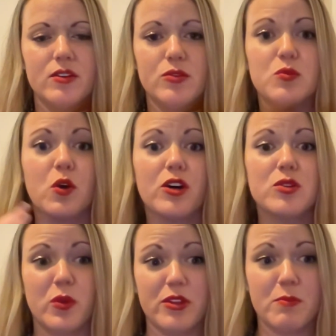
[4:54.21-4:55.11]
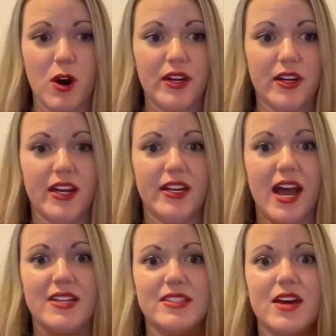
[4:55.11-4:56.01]
who's worked with marketing and
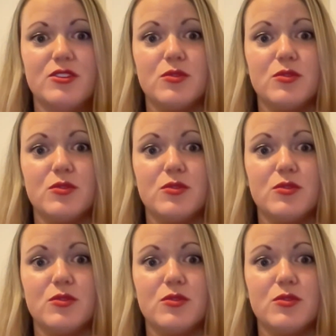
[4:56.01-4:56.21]
has that